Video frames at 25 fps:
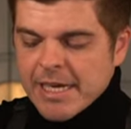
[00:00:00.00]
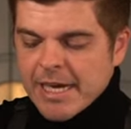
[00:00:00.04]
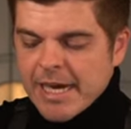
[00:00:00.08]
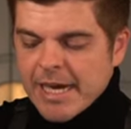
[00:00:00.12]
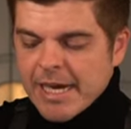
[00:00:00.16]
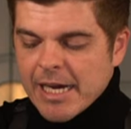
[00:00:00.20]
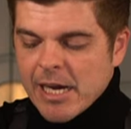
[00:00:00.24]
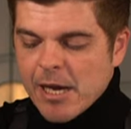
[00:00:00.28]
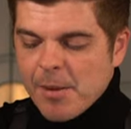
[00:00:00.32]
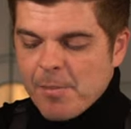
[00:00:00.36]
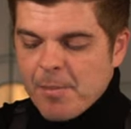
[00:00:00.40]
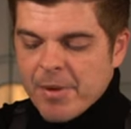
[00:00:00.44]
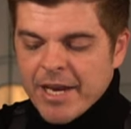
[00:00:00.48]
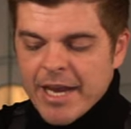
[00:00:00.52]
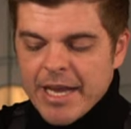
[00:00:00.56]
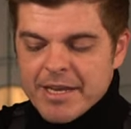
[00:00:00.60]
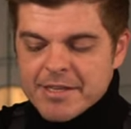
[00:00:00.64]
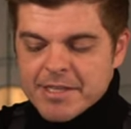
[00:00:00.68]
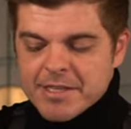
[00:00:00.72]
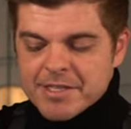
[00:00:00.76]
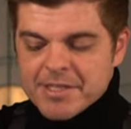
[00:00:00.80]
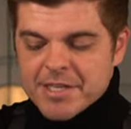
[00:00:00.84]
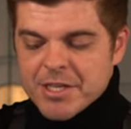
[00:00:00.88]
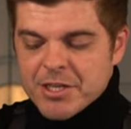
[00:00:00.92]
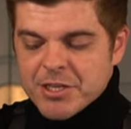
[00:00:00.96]
Um, but as
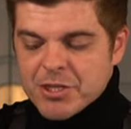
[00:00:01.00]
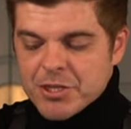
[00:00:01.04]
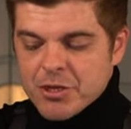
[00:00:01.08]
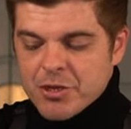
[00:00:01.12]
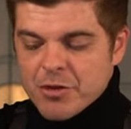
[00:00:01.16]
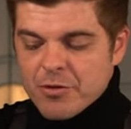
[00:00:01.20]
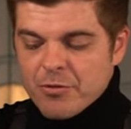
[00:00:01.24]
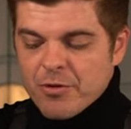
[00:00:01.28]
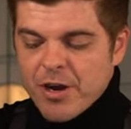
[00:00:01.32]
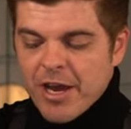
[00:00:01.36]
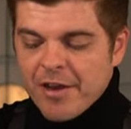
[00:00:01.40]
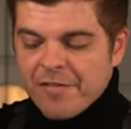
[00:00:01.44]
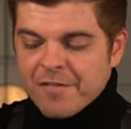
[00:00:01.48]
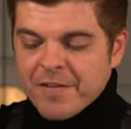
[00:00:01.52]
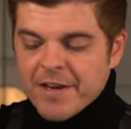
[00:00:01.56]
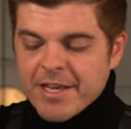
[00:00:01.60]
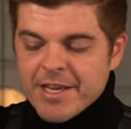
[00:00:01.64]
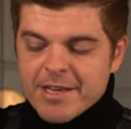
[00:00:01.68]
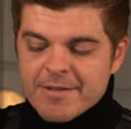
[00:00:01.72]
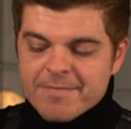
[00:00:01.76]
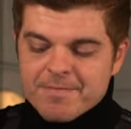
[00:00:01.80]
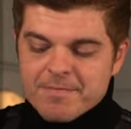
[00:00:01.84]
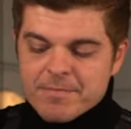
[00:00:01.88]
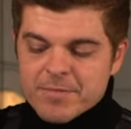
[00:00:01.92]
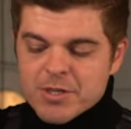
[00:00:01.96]
I said to you,
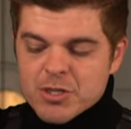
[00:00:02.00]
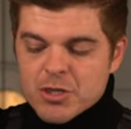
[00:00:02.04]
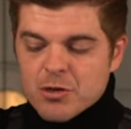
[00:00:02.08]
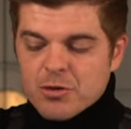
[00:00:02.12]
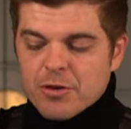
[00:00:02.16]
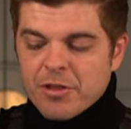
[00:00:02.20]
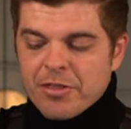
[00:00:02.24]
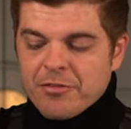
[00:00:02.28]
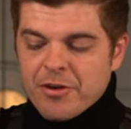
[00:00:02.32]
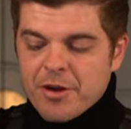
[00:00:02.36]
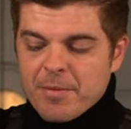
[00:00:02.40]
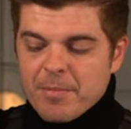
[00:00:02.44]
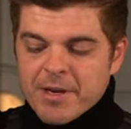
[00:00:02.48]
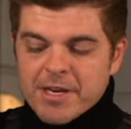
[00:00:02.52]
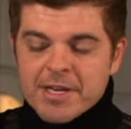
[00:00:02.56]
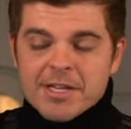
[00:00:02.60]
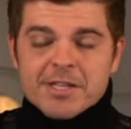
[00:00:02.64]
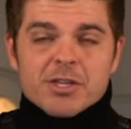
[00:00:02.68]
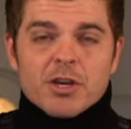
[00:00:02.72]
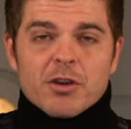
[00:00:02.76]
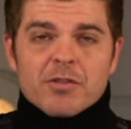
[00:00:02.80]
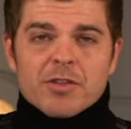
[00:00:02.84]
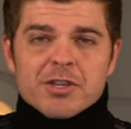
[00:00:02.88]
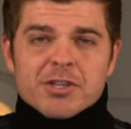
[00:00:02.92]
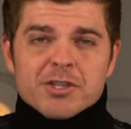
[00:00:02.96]
roughly two to three
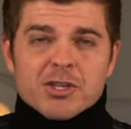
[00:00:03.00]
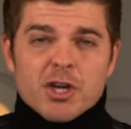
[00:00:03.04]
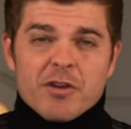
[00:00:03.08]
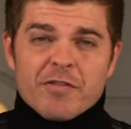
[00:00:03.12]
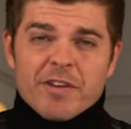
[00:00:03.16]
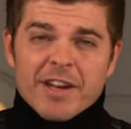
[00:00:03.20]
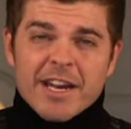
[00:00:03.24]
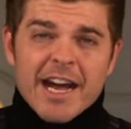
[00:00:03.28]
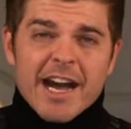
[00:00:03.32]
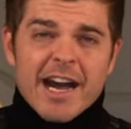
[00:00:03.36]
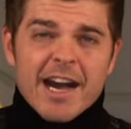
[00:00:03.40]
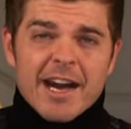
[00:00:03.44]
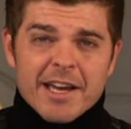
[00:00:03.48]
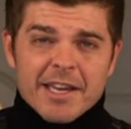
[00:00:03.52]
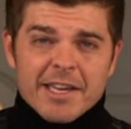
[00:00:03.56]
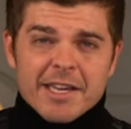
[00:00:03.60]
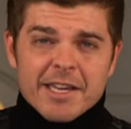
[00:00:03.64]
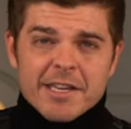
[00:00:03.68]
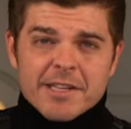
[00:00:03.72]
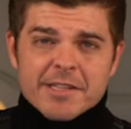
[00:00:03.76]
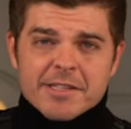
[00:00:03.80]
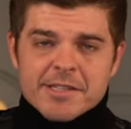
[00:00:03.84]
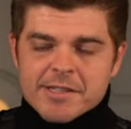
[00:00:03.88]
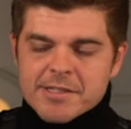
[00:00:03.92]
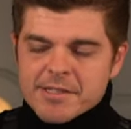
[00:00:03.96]
minutes on the stove at a high
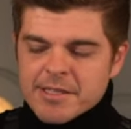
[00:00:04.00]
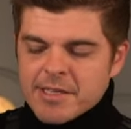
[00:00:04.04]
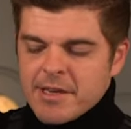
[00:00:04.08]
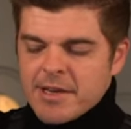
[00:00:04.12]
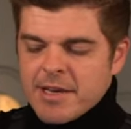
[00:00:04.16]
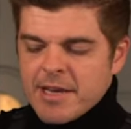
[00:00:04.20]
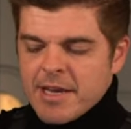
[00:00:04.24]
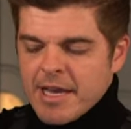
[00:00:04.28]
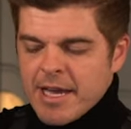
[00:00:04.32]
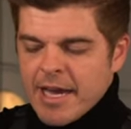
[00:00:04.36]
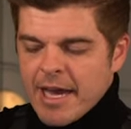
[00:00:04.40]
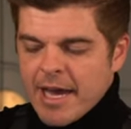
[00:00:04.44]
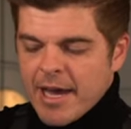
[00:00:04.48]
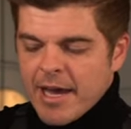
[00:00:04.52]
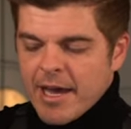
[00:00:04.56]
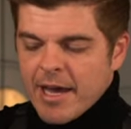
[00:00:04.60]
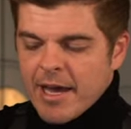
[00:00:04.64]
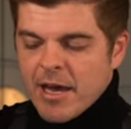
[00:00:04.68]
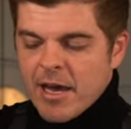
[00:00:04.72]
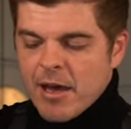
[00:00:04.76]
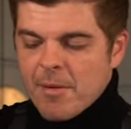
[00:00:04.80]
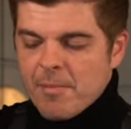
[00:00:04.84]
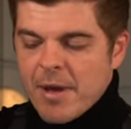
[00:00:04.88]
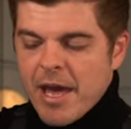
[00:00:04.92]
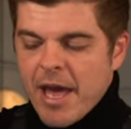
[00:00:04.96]
heat. Um,
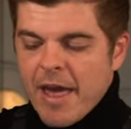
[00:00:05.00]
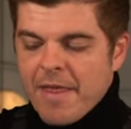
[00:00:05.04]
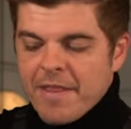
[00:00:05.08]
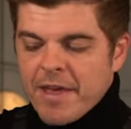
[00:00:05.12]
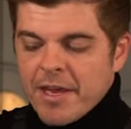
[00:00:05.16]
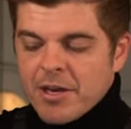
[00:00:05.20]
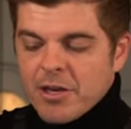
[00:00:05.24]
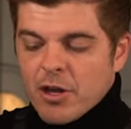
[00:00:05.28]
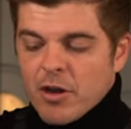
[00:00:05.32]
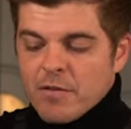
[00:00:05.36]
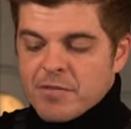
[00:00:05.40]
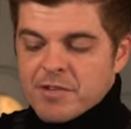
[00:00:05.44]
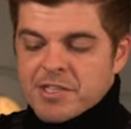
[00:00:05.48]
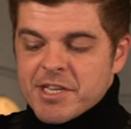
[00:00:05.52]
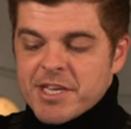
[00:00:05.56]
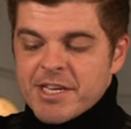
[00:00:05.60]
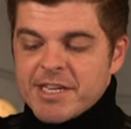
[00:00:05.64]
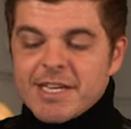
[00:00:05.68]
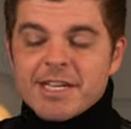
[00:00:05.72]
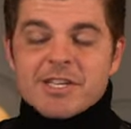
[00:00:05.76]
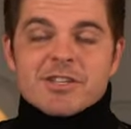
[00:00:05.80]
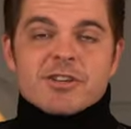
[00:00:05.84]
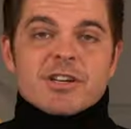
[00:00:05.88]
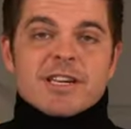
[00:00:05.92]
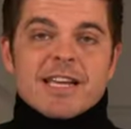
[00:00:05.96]
and then you obviously
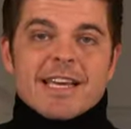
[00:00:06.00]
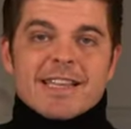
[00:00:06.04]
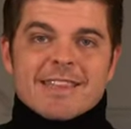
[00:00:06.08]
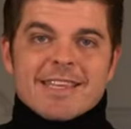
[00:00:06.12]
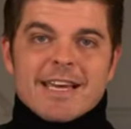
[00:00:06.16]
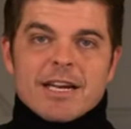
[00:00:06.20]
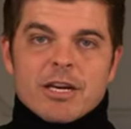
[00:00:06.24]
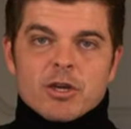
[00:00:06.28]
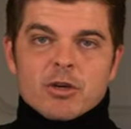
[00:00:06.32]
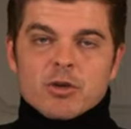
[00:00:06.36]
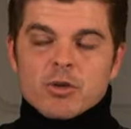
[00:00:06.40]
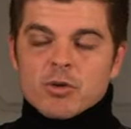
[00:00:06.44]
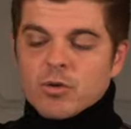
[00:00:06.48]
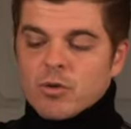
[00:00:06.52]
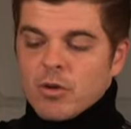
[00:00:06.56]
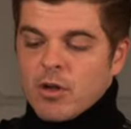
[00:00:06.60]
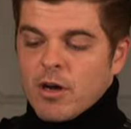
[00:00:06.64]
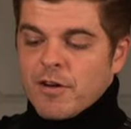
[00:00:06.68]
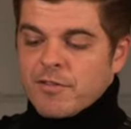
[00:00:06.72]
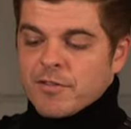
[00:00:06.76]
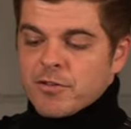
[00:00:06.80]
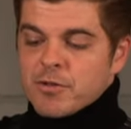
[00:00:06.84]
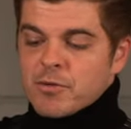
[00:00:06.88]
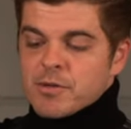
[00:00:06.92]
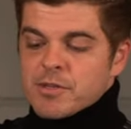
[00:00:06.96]
need to let that cool
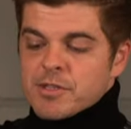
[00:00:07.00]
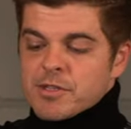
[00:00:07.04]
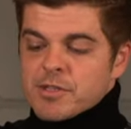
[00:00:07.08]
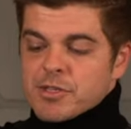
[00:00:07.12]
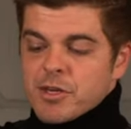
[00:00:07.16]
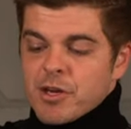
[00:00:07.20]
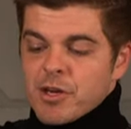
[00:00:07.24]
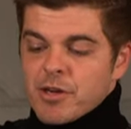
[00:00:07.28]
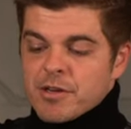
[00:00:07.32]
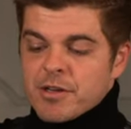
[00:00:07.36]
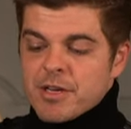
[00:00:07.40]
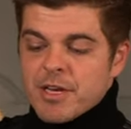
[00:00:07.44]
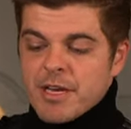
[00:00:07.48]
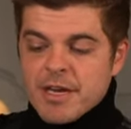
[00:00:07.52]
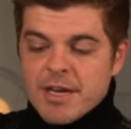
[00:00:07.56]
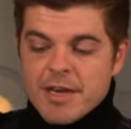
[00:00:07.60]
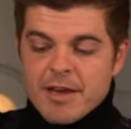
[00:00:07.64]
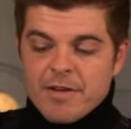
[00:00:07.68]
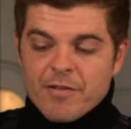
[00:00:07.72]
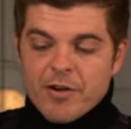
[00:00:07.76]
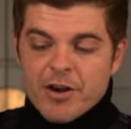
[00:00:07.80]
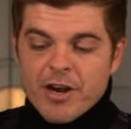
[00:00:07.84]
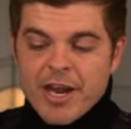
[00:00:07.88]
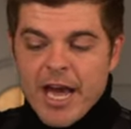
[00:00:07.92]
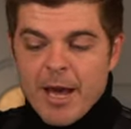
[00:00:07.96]
afterwards. So
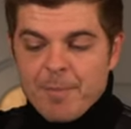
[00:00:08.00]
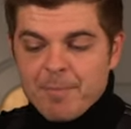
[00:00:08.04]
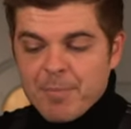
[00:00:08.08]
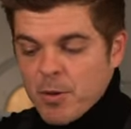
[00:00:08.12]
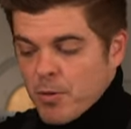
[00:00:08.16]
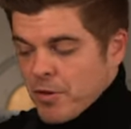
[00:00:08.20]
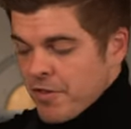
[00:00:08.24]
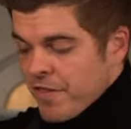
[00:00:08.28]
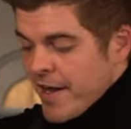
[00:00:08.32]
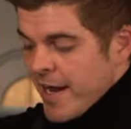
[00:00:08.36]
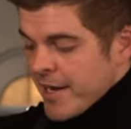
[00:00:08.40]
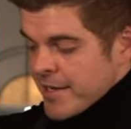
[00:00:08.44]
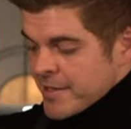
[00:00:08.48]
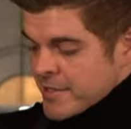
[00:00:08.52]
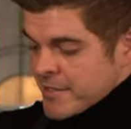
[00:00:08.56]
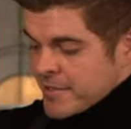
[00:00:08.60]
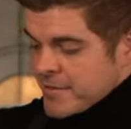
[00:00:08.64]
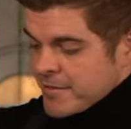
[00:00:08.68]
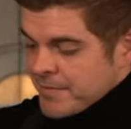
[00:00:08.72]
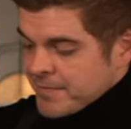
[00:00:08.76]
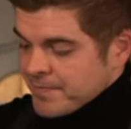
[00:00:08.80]
very happy with that.